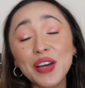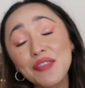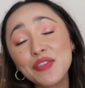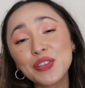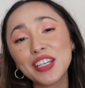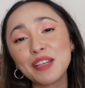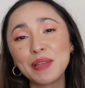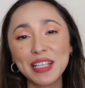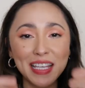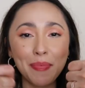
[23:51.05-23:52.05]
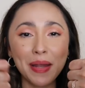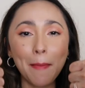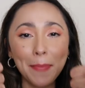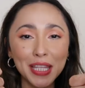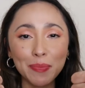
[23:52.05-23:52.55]
If you did, please give it a
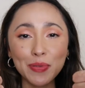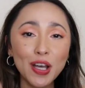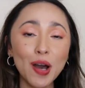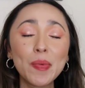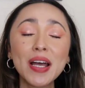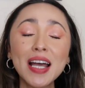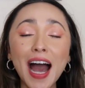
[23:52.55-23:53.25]
big thumbs up,